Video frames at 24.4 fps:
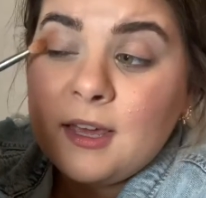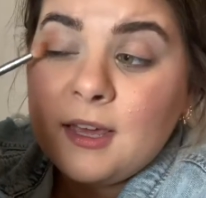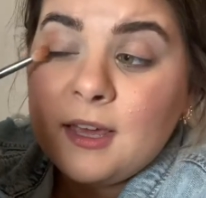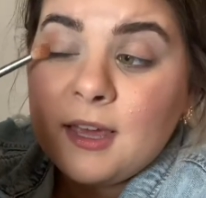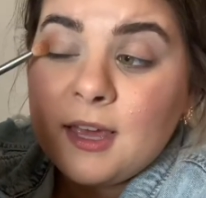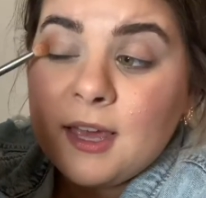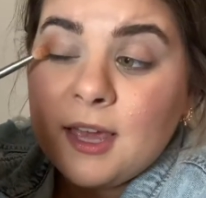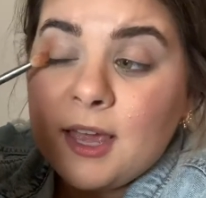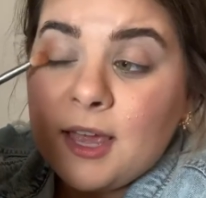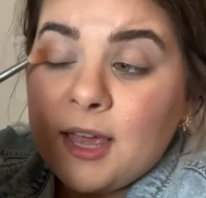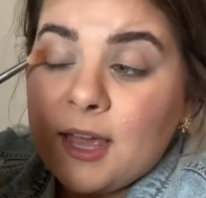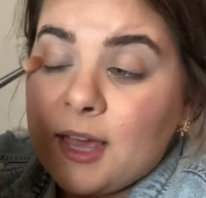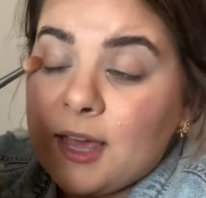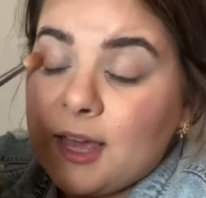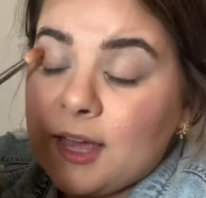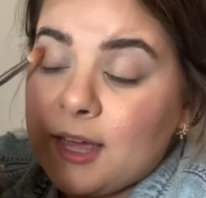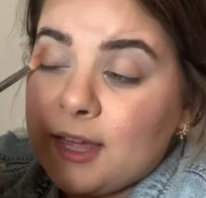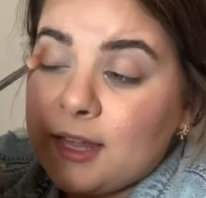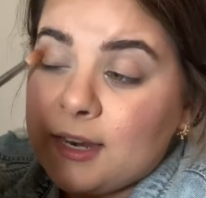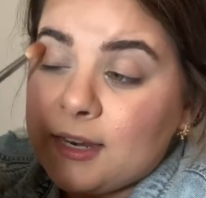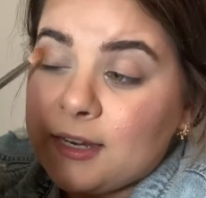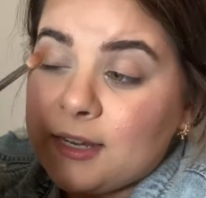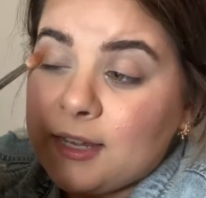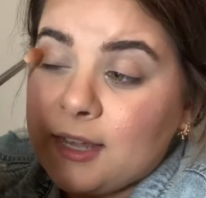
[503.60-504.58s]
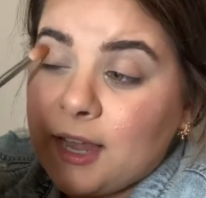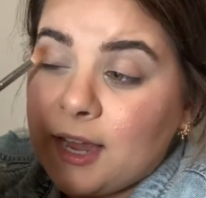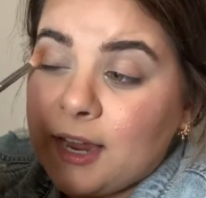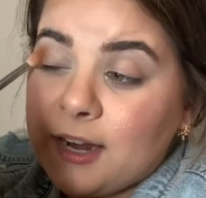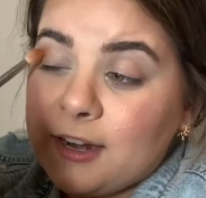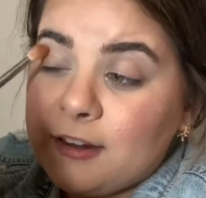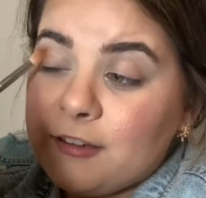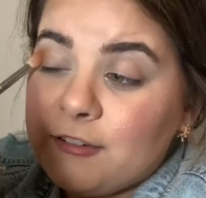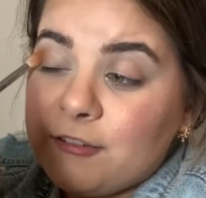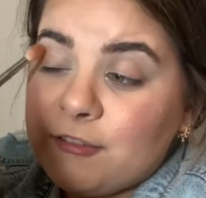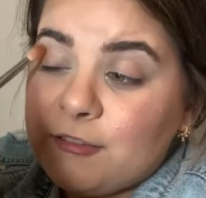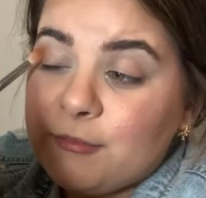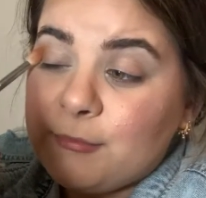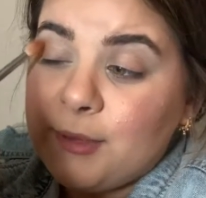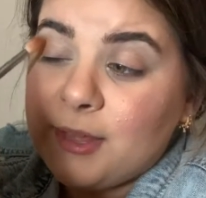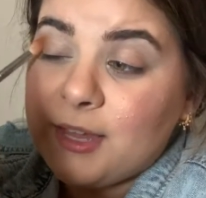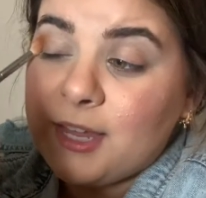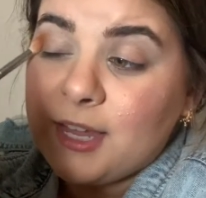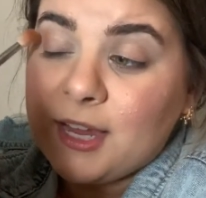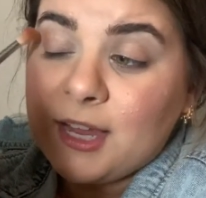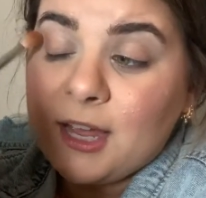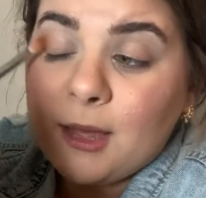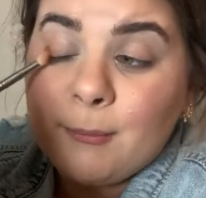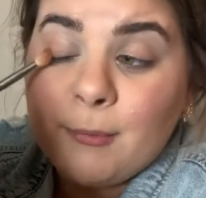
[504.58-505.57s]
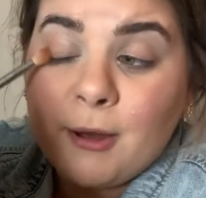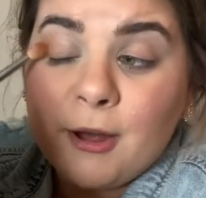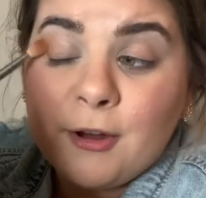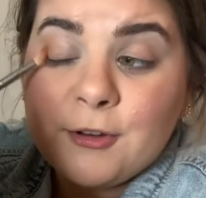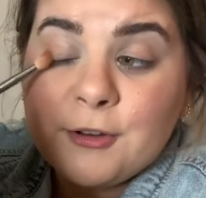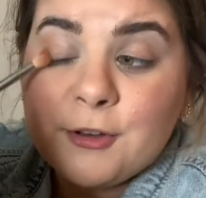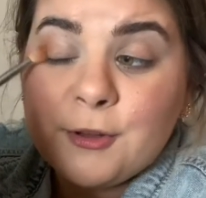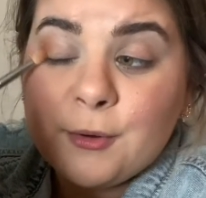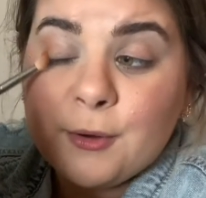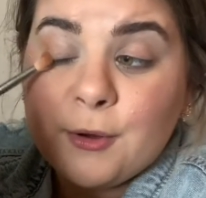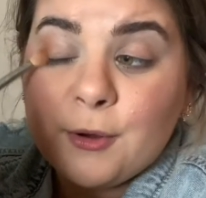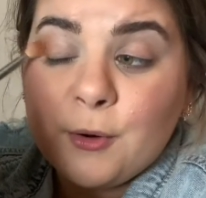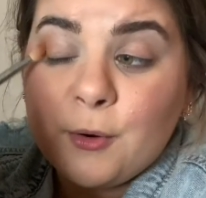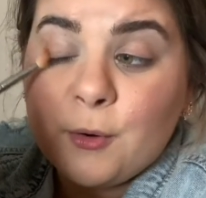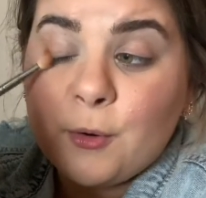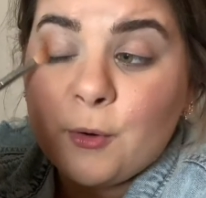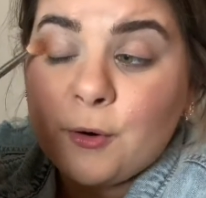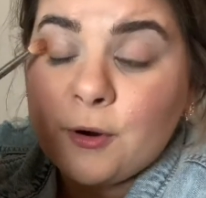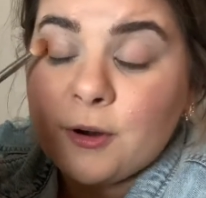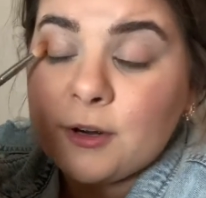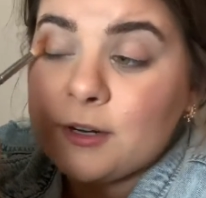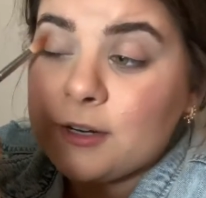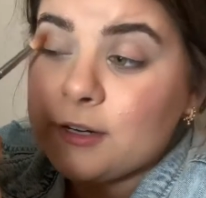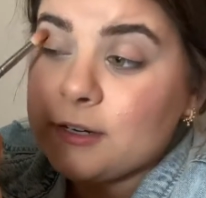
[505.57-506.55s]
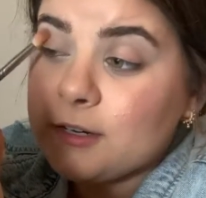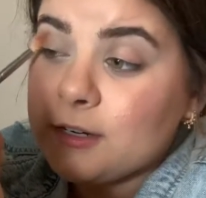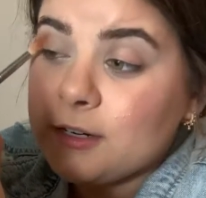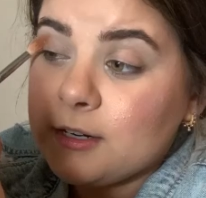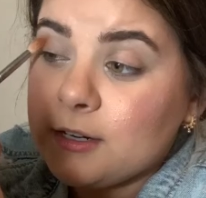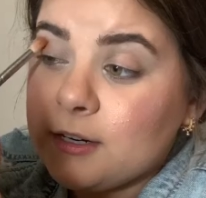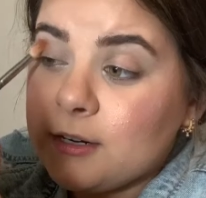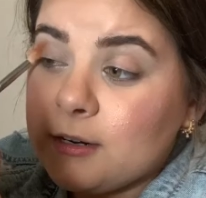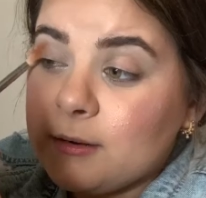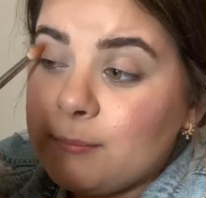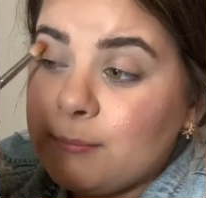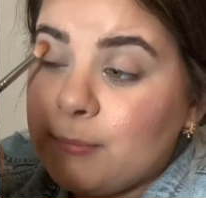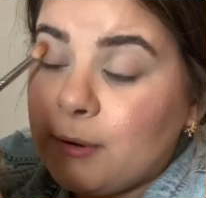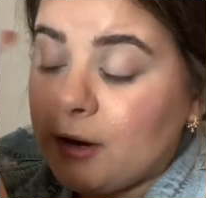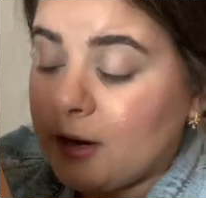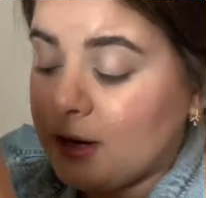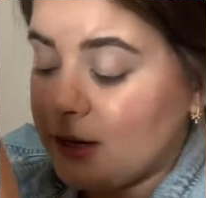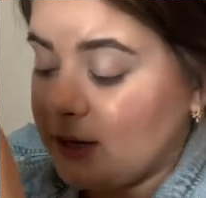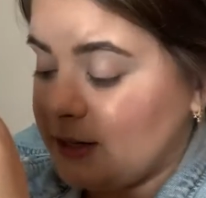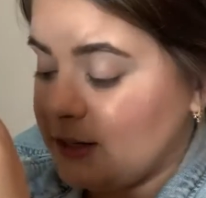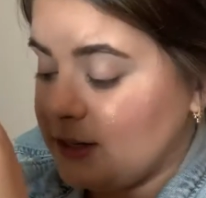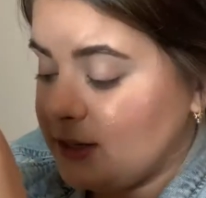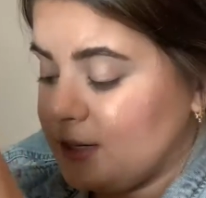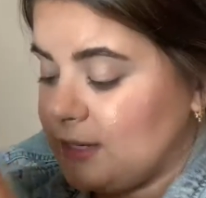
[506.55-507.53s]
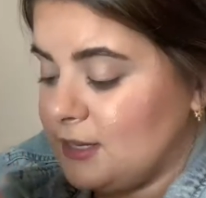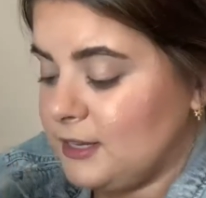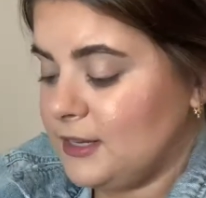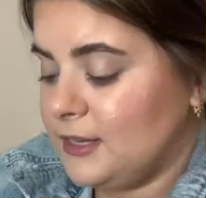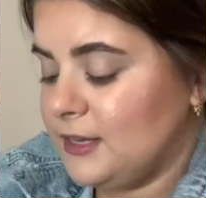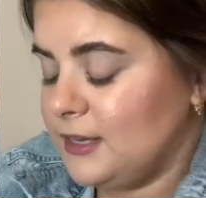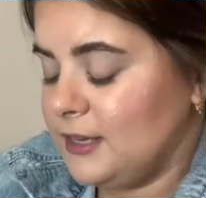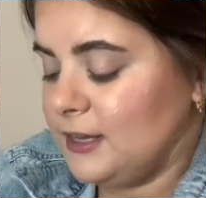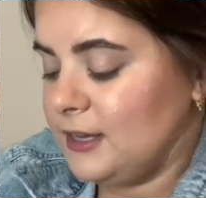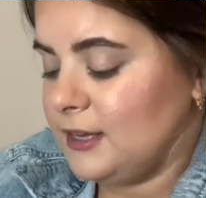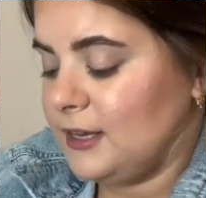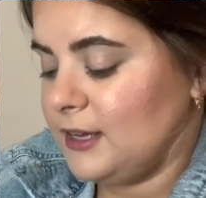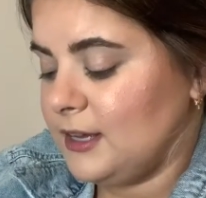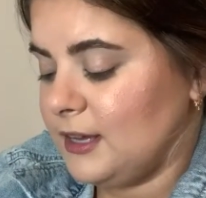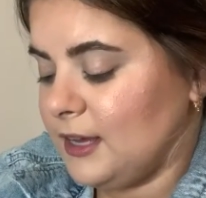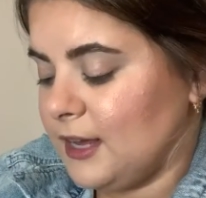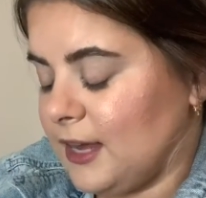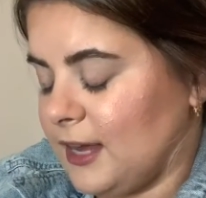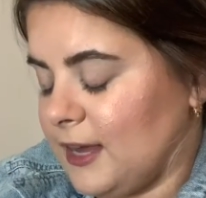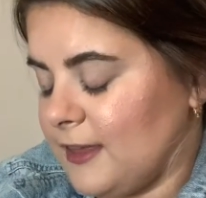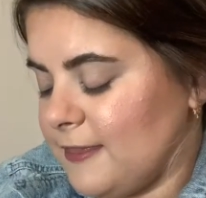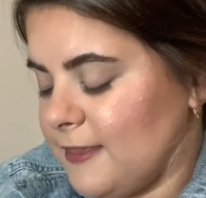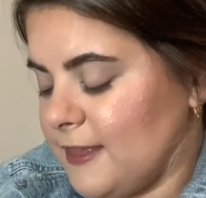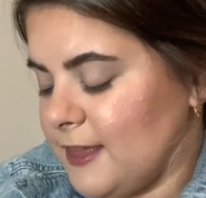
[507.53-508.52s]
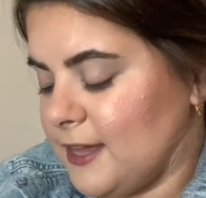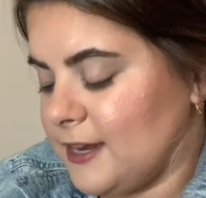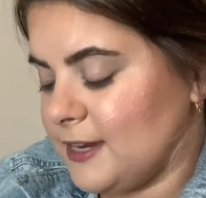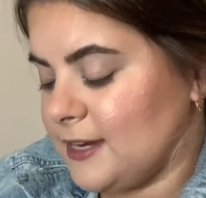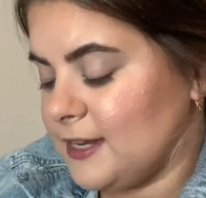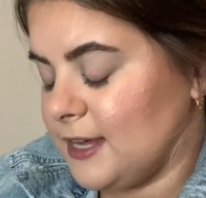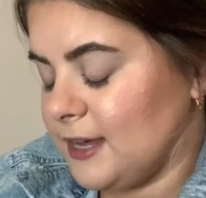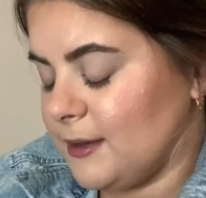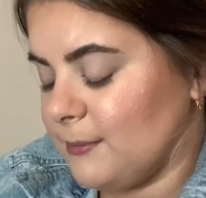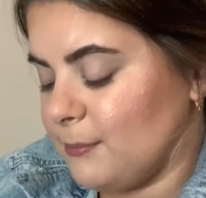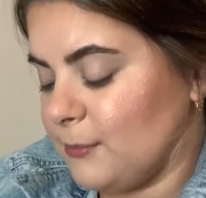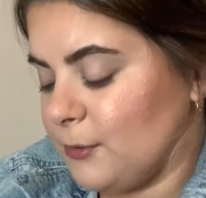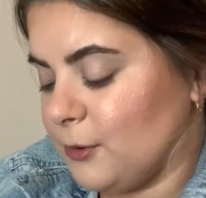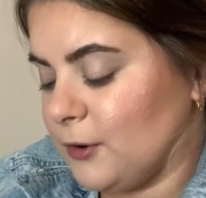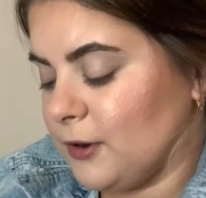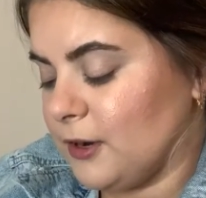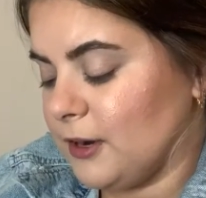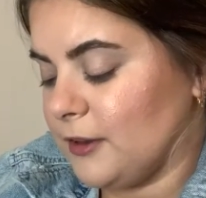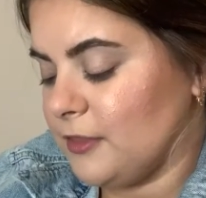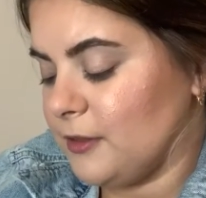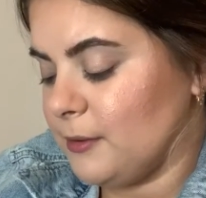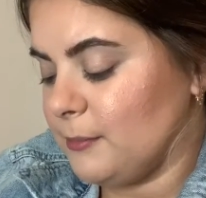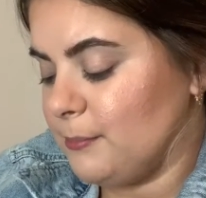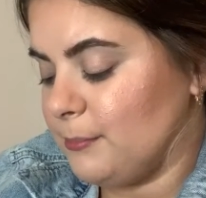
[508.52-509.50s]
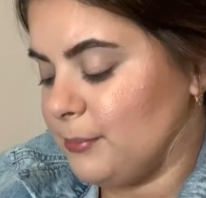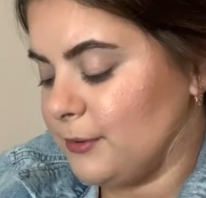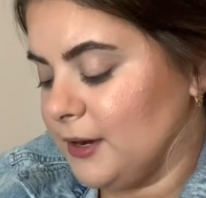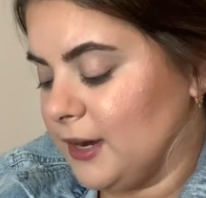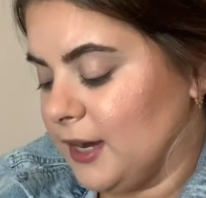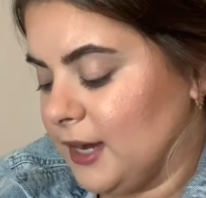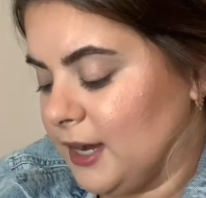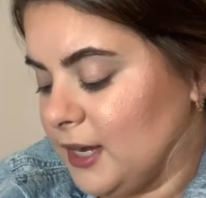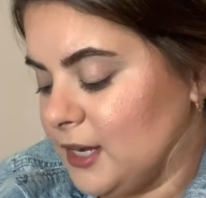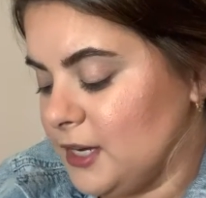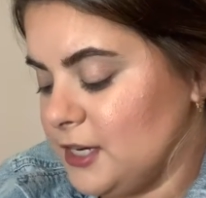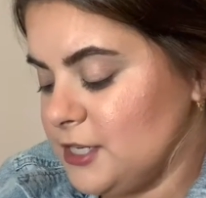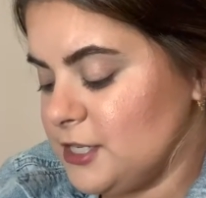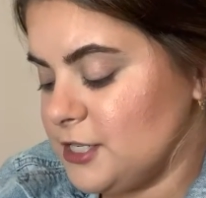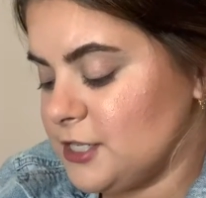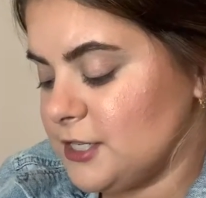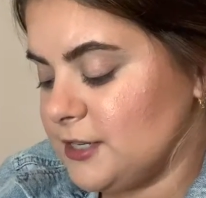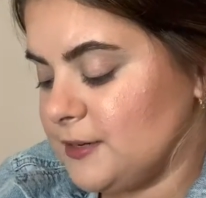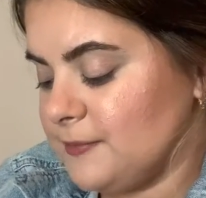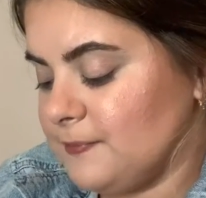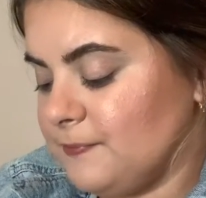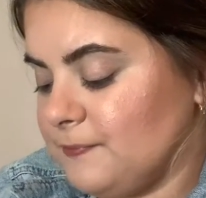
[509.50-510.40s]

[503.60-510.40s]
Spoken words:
and kind of make it come out to a corner part and then get more on the brush.